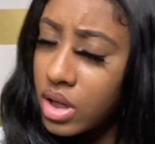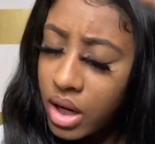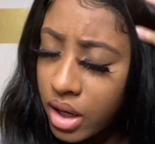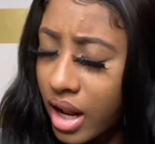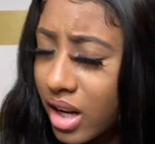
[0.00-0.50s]
A
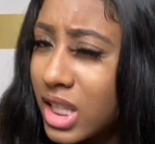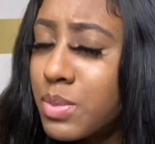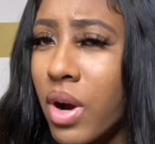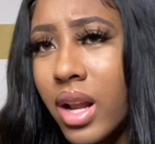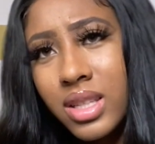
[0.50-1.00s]
lot of these
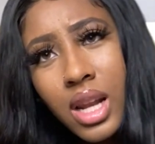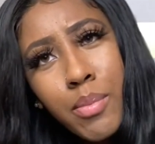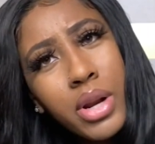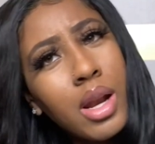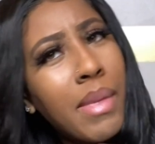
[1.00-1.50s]
products that I'm
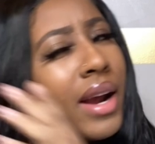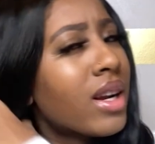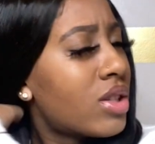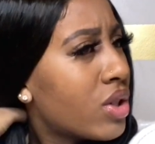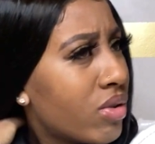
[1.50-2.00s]
putting in my
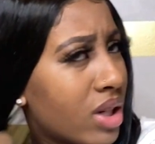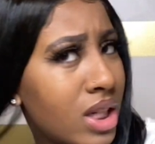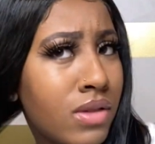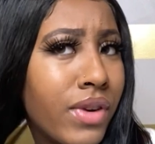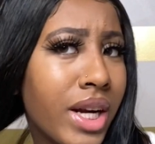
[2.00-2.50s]
hair too
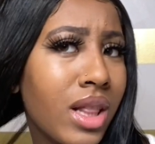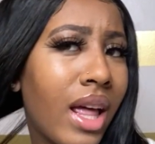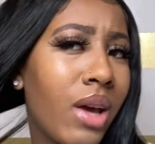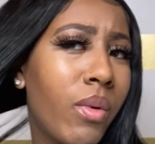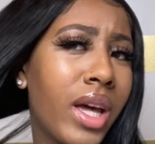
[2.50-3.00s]
is very
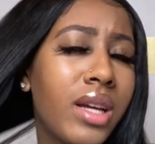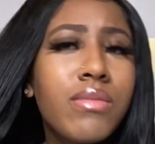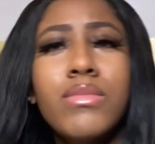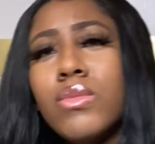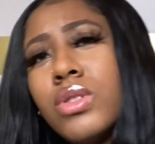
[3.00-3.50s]

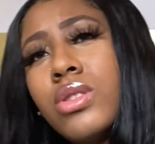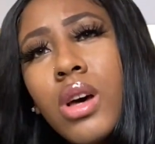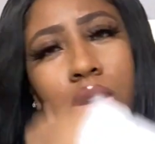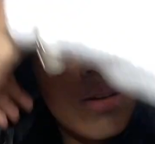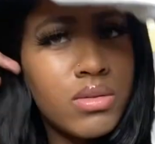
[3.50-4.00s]
lightweight,
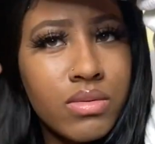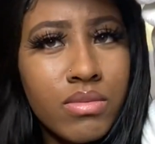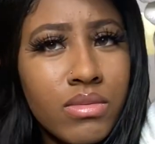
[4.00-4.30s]
so